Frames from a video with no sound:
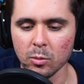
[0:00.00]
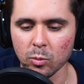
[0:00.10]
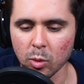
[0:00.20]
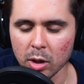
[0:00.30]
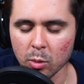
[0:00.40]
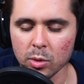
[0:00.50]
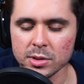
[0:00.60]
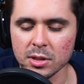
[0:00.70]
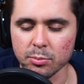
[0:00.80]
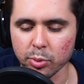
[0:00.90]
What was
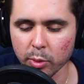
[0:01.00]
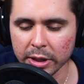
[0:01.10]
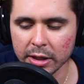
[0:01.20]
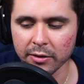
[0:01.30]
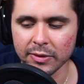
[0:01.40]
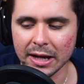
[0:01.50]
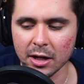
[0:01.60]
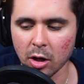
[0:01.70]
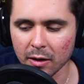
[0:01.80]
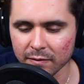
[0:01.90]
the point of that
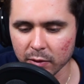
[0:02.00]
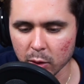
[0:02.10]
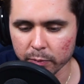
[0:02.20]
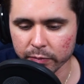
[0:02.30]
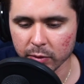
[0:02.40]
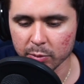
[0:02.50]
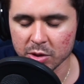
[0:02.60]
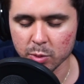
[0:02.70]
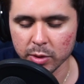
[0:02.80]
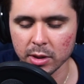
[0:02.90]
convo
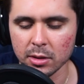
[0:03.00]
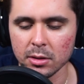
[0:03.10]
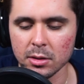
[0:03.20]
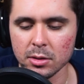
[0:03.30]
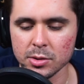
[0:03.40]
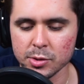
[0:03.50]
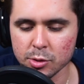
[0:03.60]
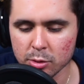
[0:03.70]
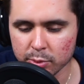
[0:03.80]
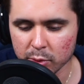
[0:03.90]
between
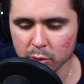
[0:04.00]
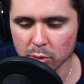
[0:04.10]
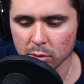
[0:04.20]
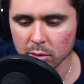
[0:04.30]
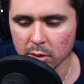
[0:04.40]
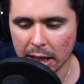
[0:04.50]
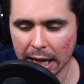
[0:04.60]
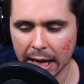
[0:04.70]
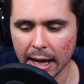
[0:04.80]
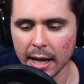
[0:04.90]
Subaru
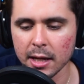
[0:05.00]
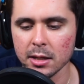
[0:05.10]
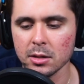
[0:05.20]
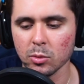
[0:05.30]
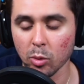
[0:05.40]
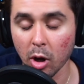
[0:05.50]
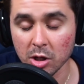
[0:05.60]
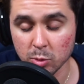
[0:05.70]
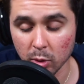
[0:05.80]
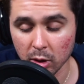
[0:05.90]
and
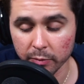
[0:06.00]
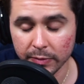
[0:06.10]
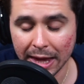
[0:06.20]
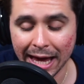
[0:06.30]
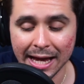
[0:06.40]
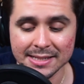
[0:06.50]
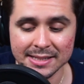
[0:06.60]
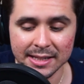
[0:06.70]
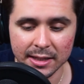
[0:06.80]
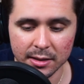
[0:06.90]
Roswell? As
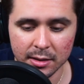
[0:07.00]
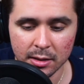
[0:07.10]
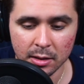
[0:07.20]
in,